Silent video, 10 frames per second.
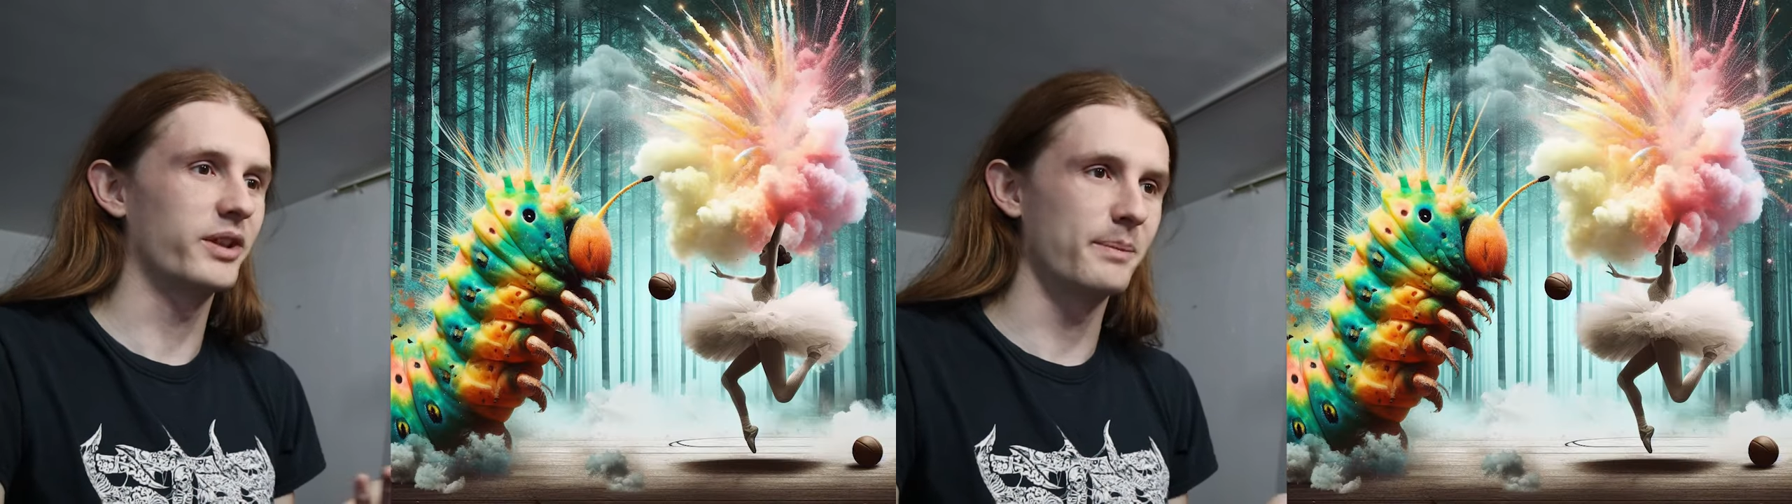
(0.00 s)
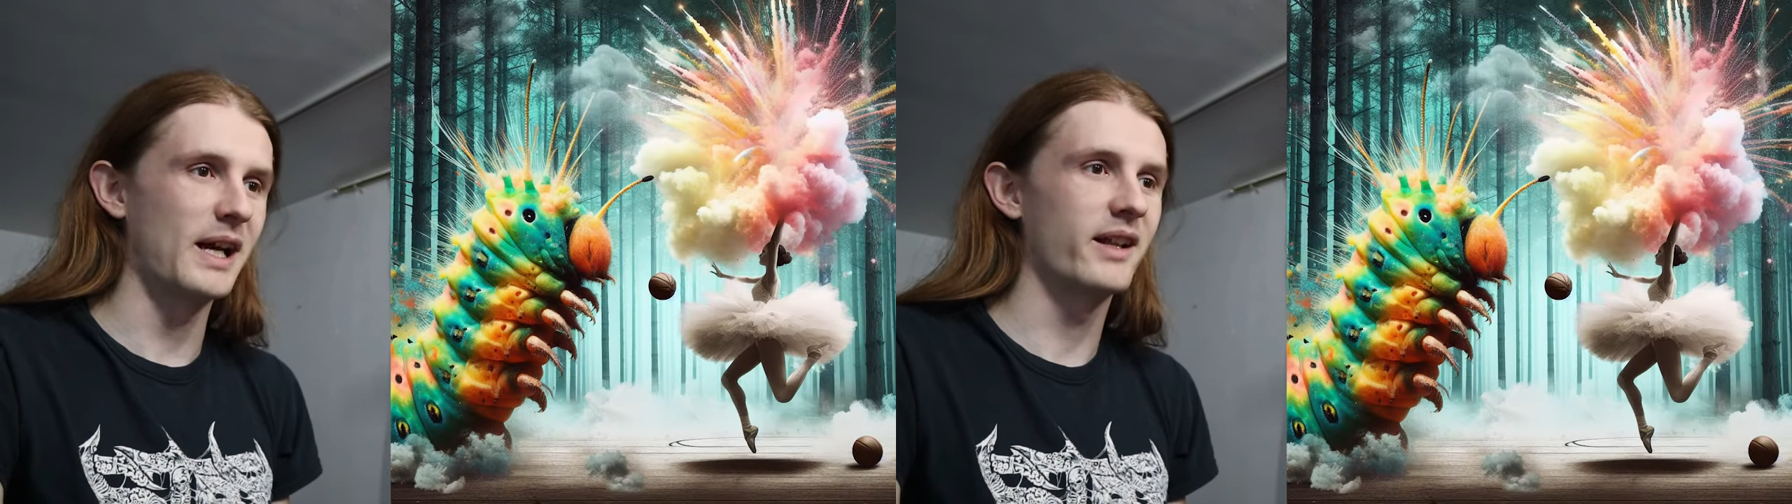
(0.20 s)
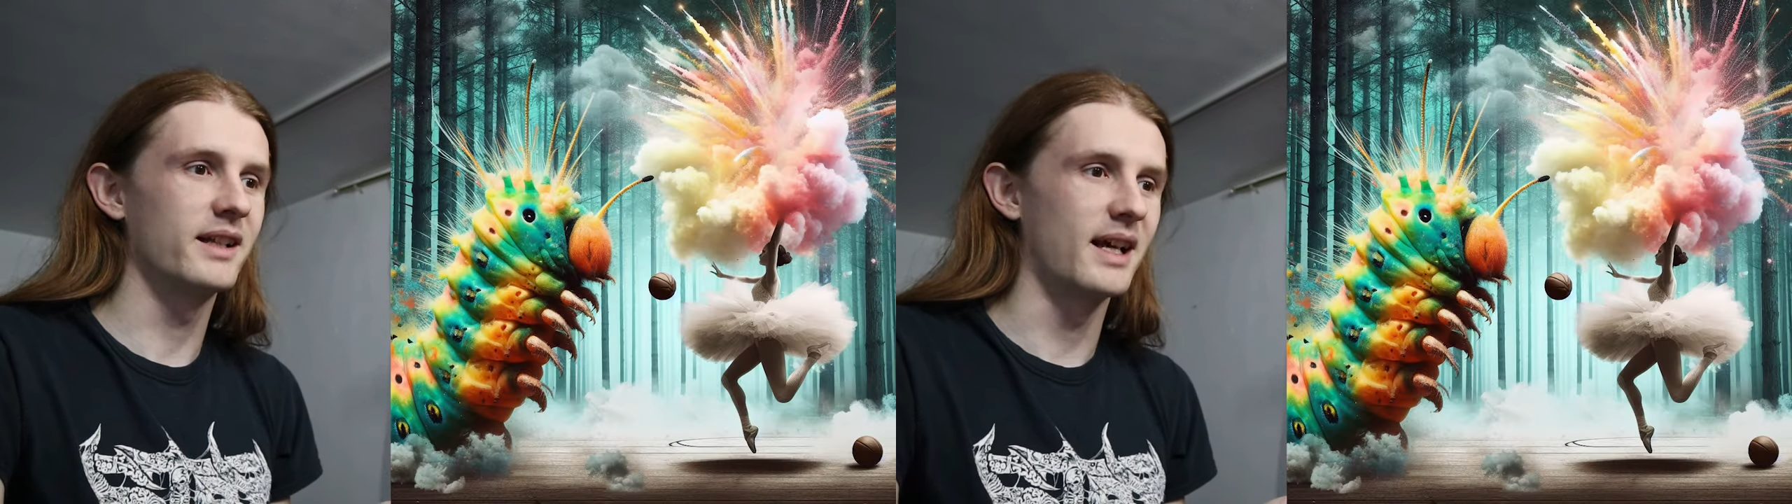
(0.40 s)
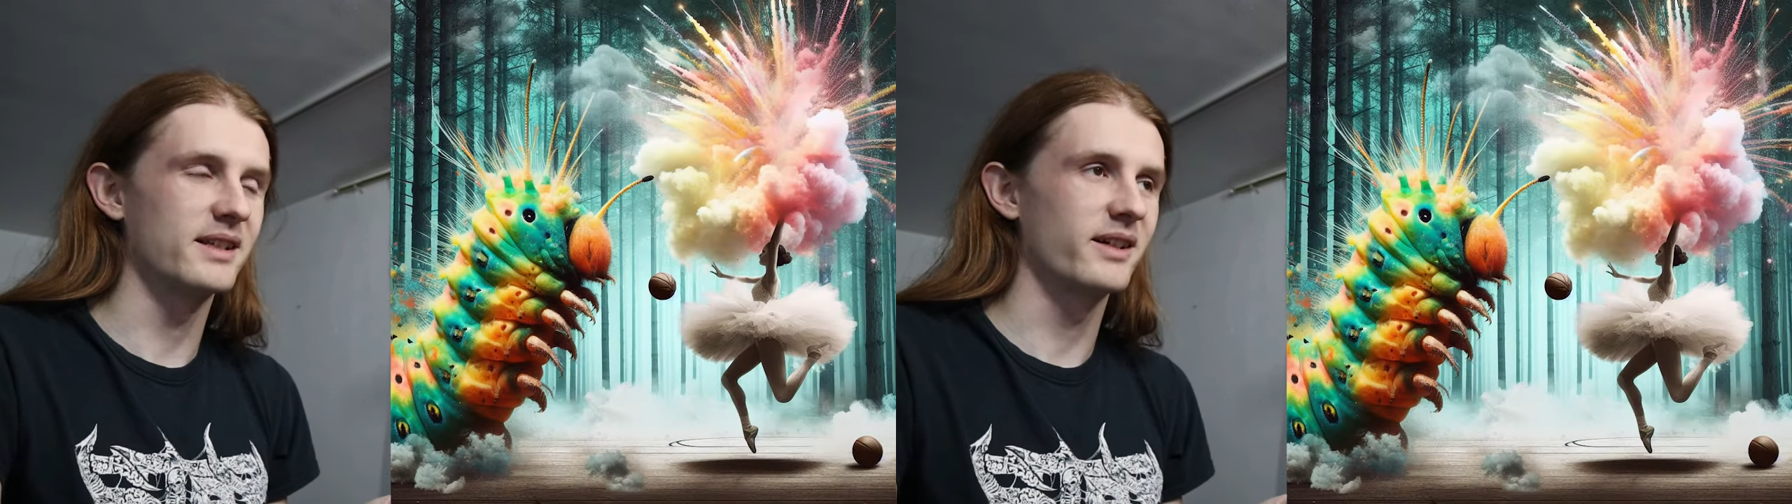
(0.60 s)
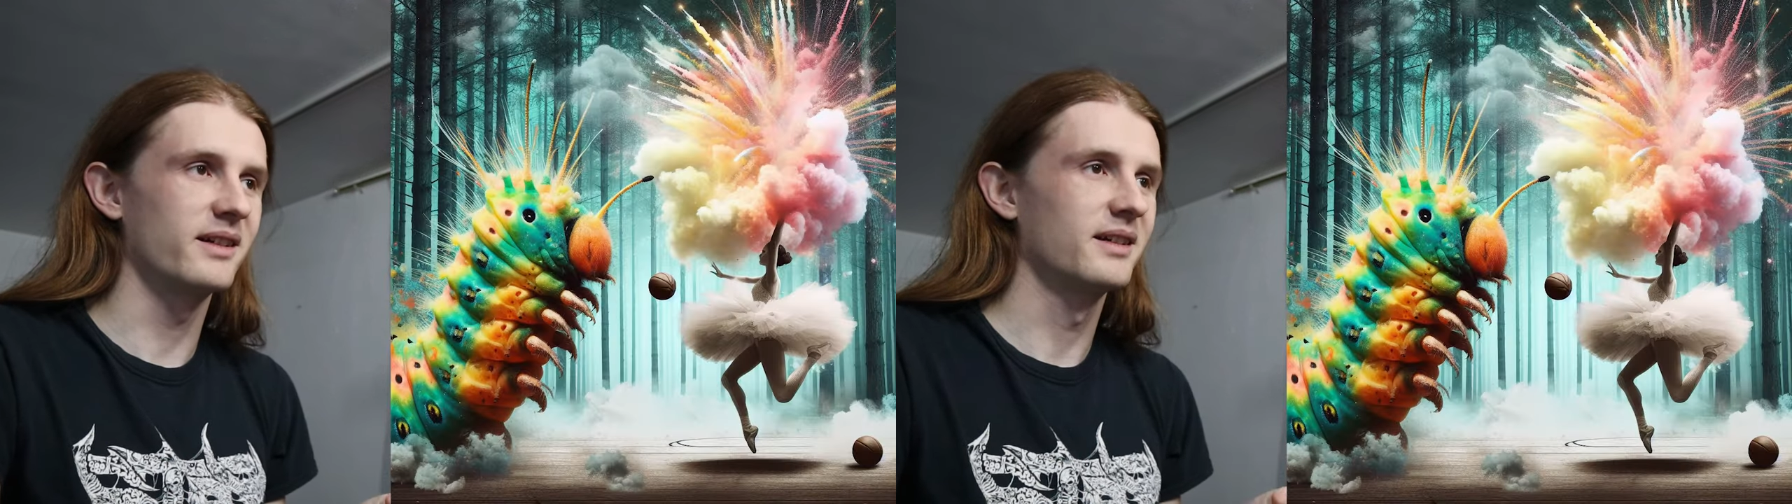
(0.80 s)
with the ballet
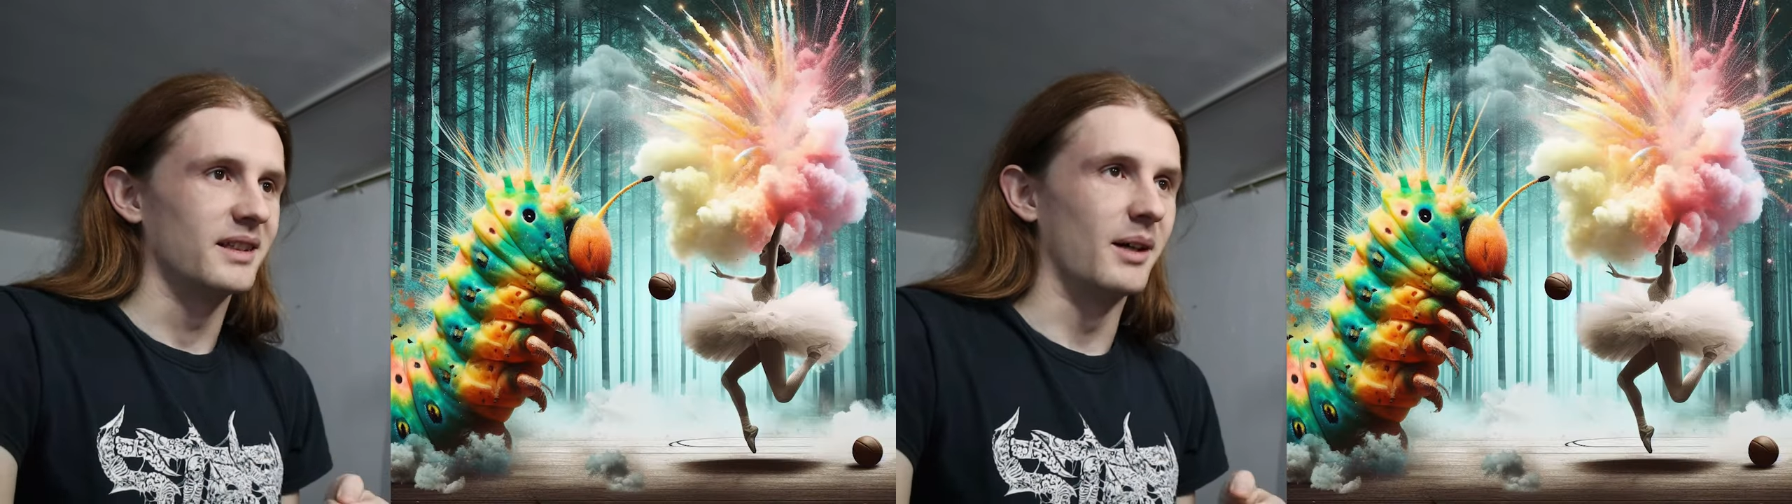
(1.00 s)
dancer.